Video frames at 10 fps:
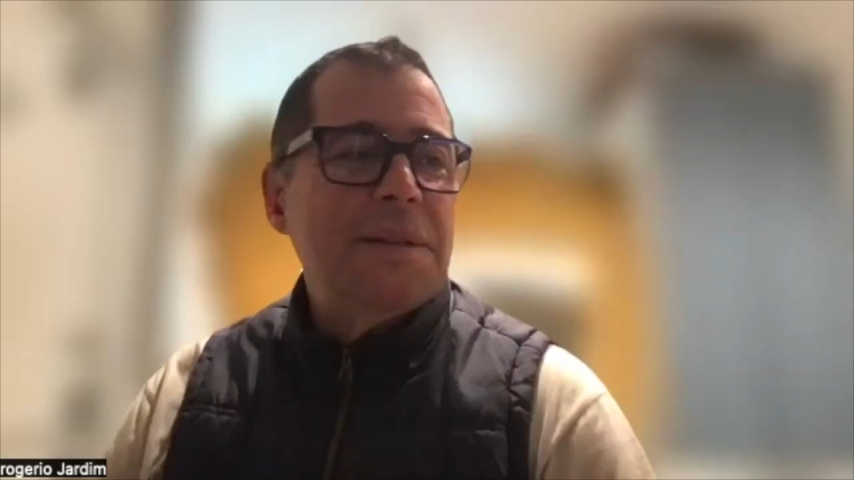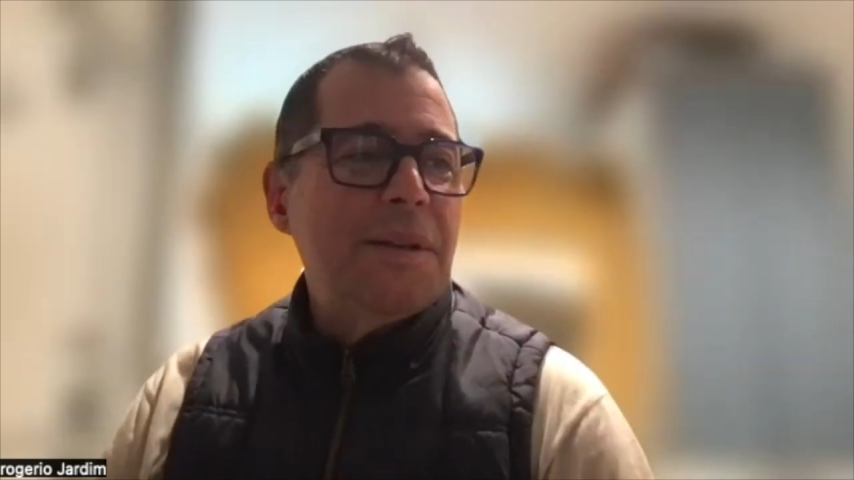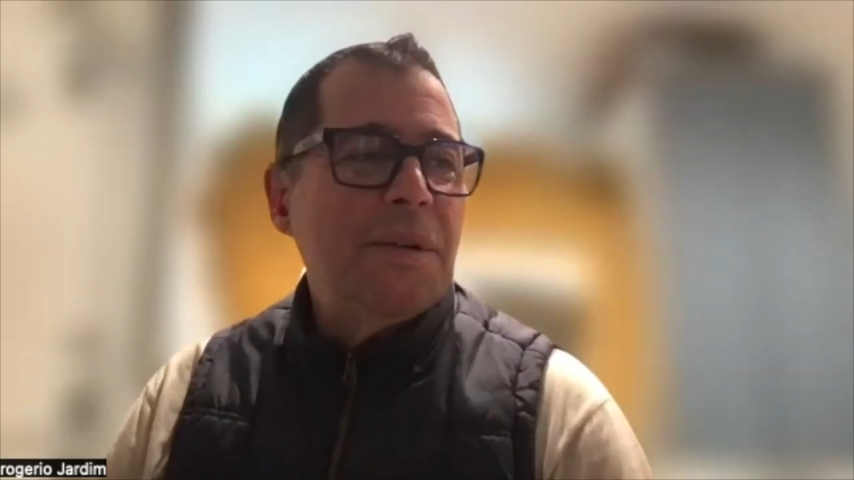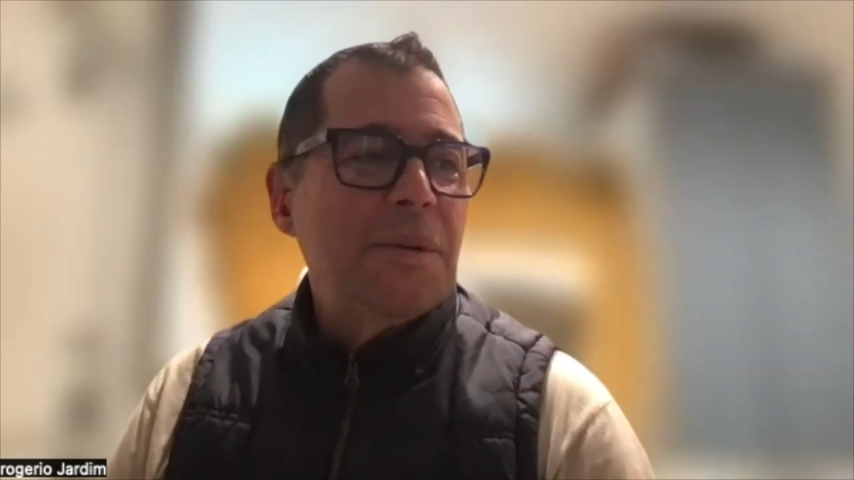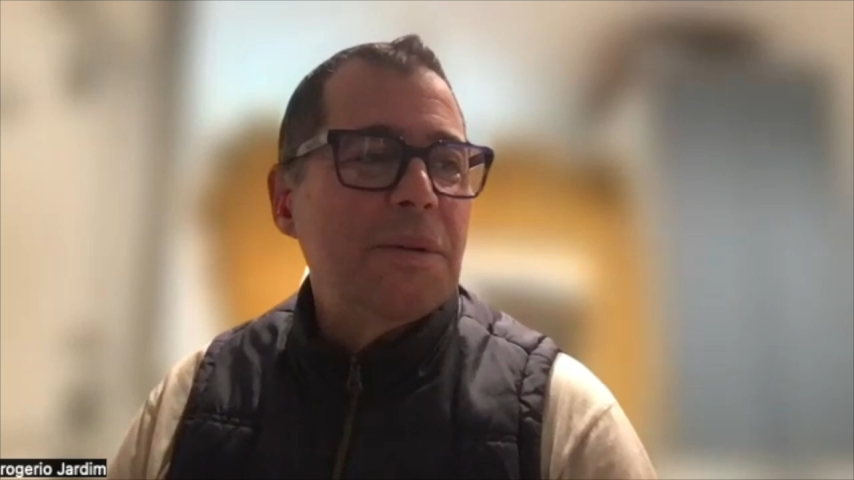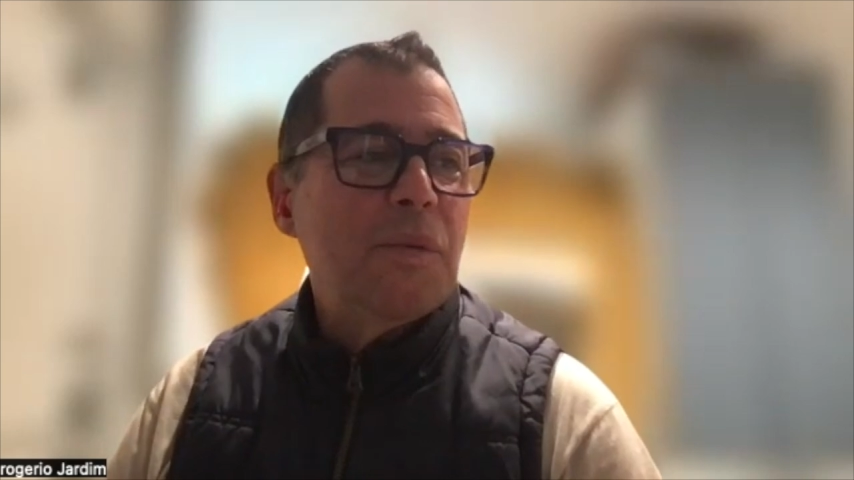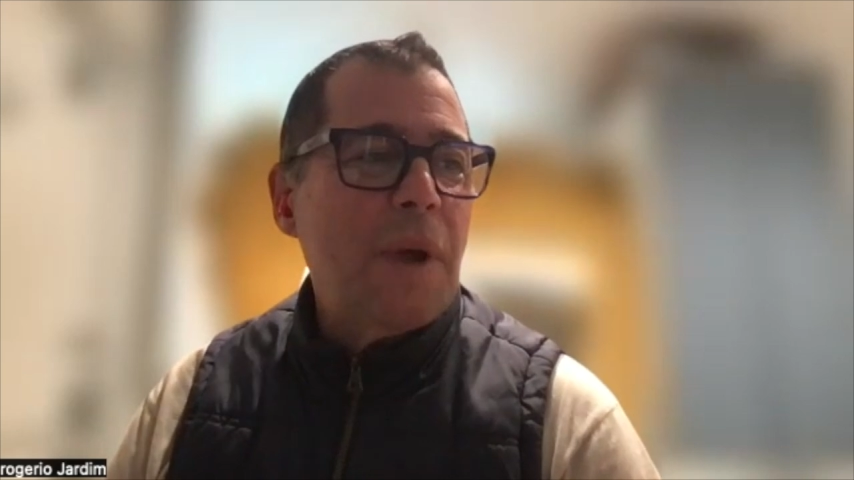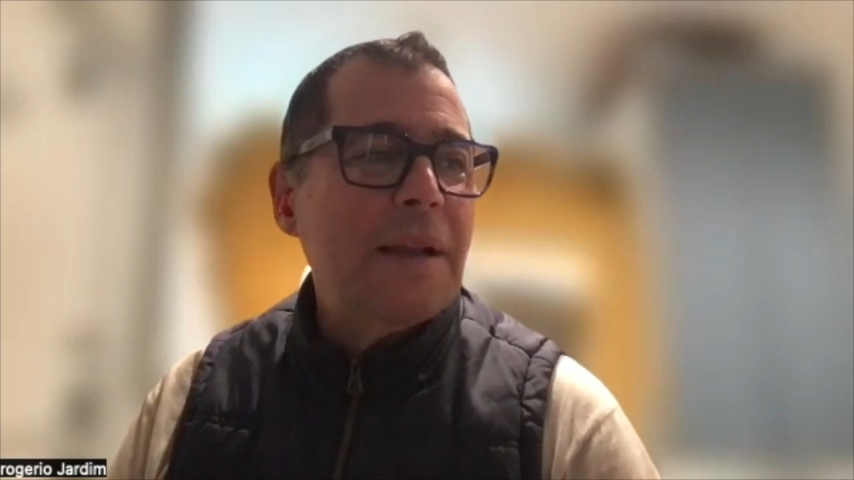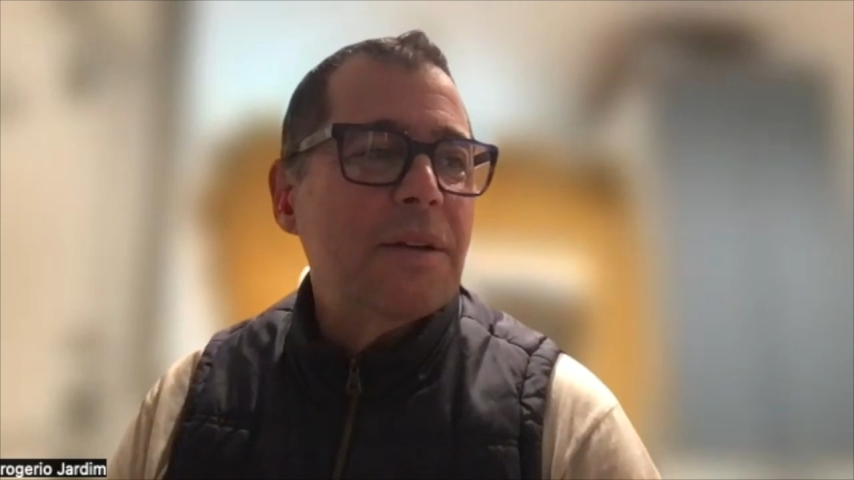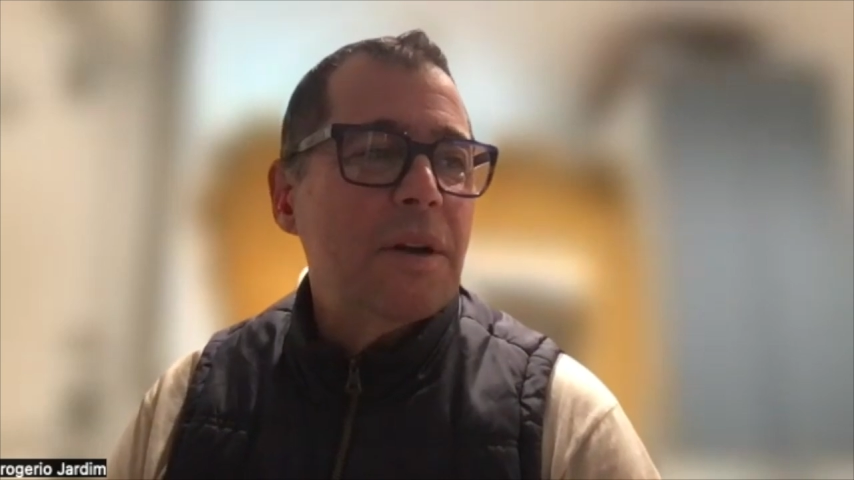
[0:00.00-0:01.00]
the
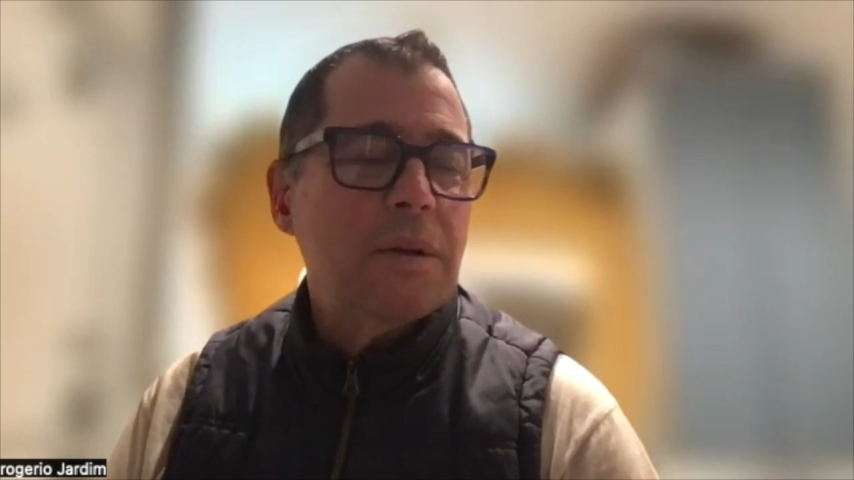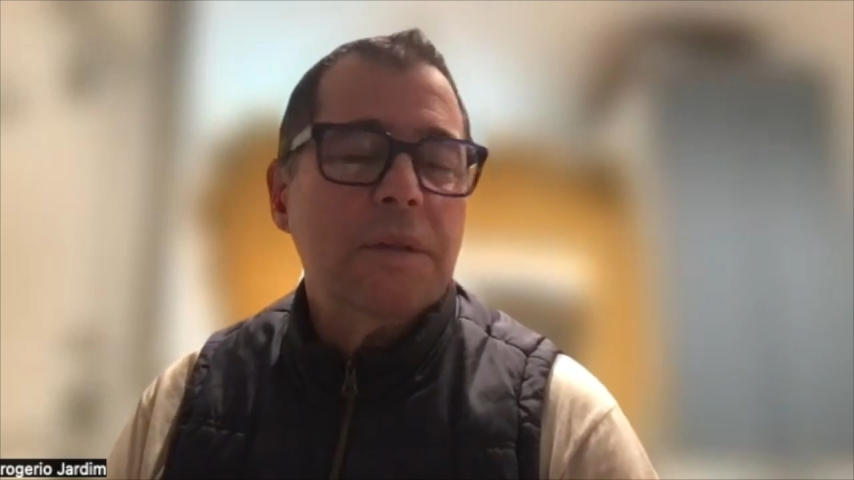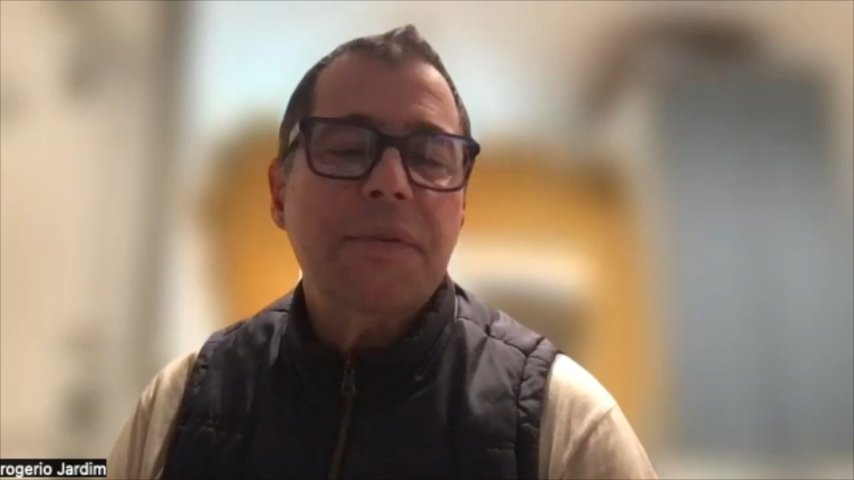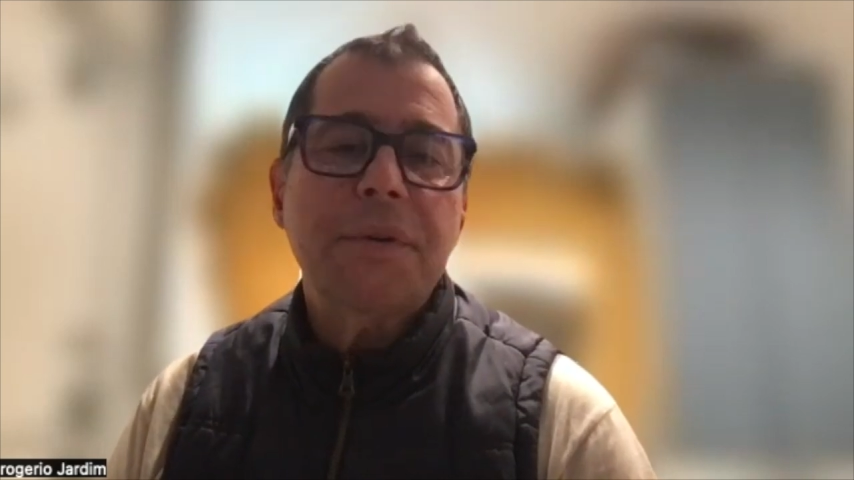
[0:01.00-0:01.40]
right colors